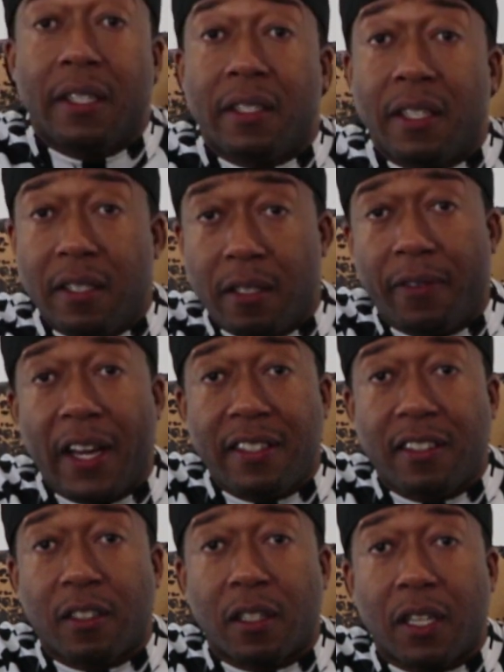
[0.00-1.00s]
This device
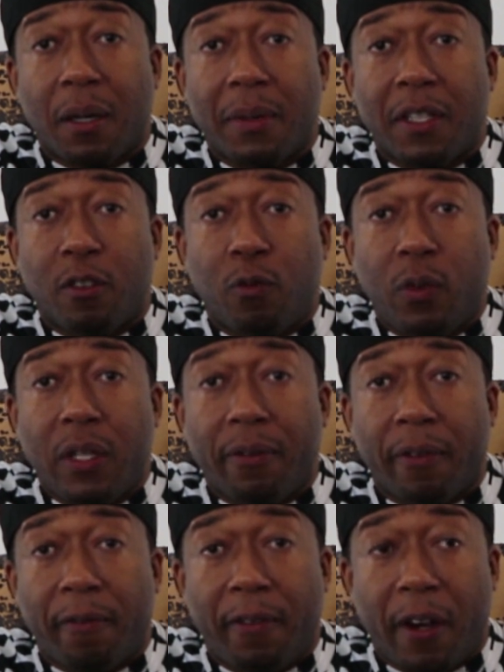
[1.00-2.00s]
is going to come in 3
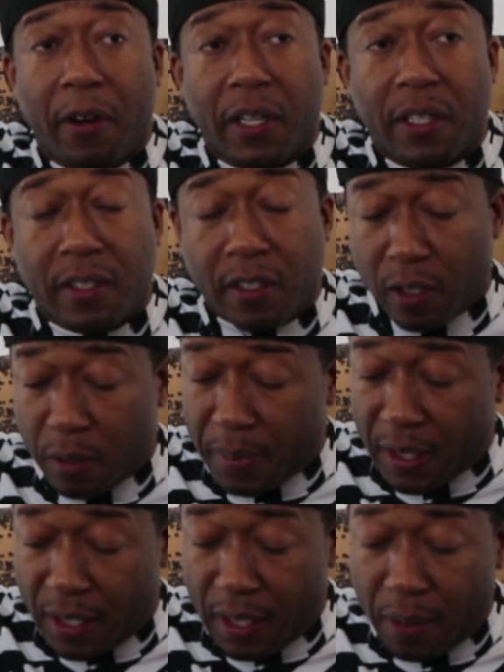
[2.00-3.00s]
different variants. It's going to
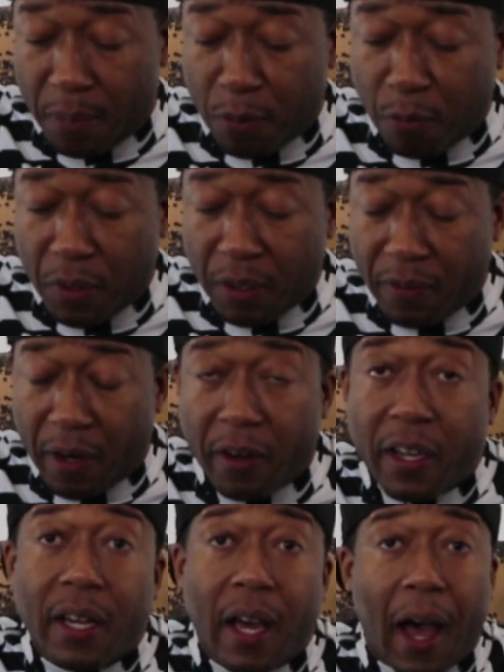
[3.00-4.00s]
be an M3
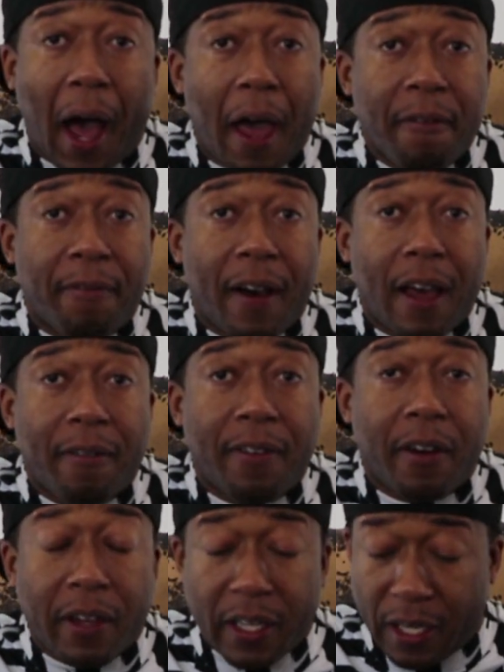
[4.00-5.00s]
variant, an i5
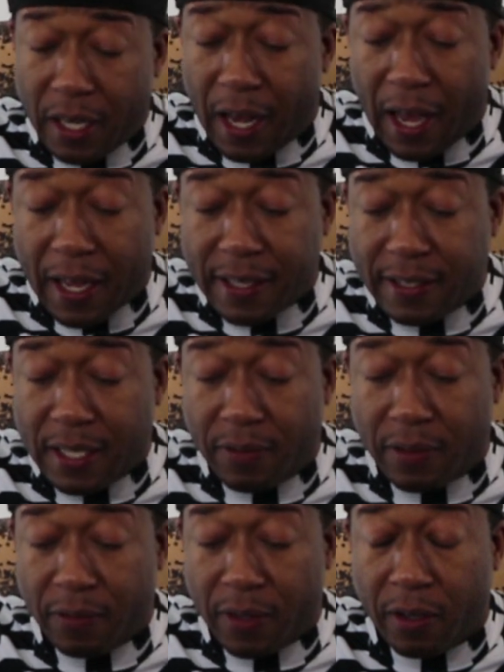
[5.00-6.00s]
variant, and an
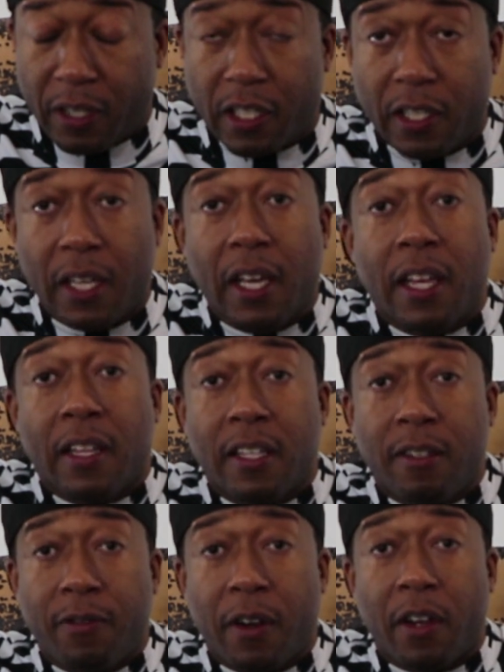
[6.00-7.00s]
i7 variant.
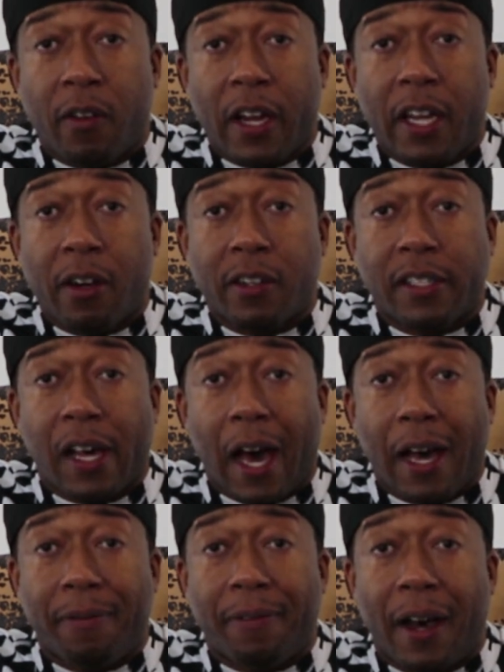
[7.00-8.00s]
This variant right here is the
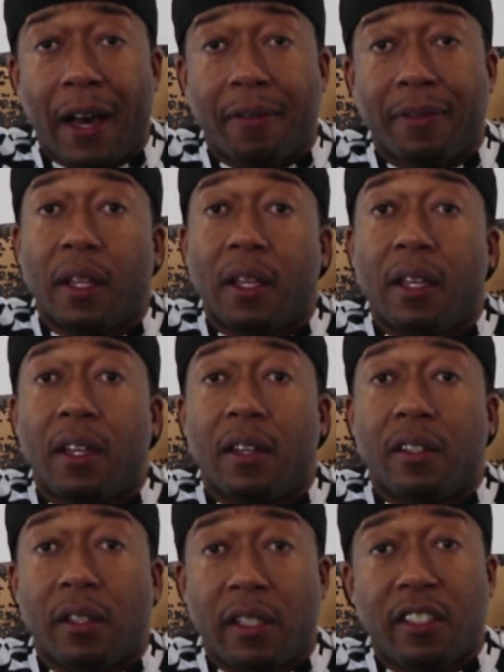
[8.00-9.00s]
i5.
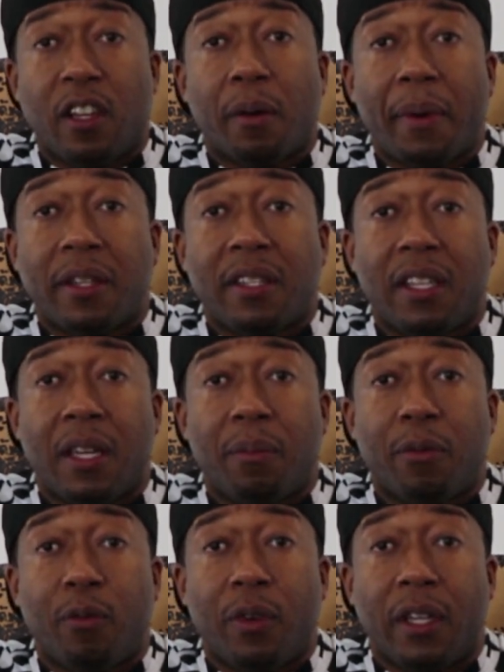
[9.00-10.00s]
So let's talk about the
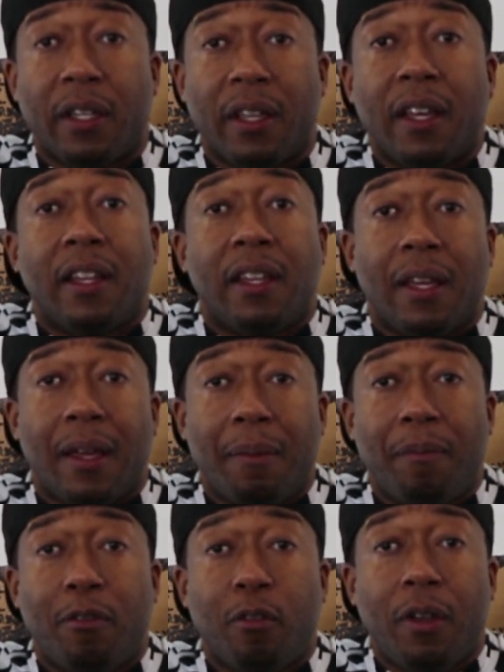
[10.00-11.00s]
M3. The
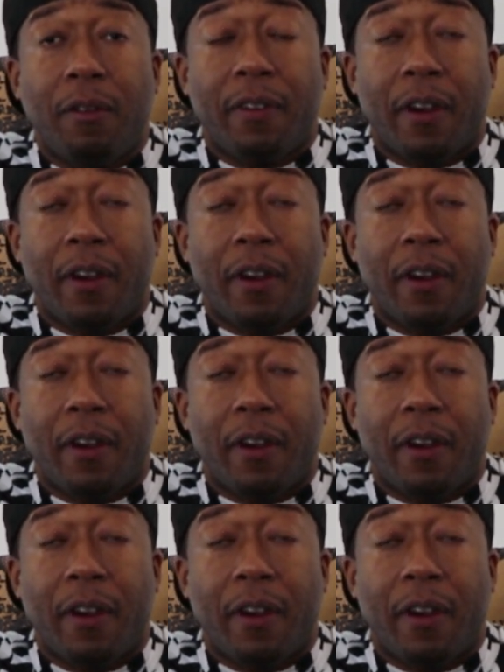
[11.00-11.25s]
M3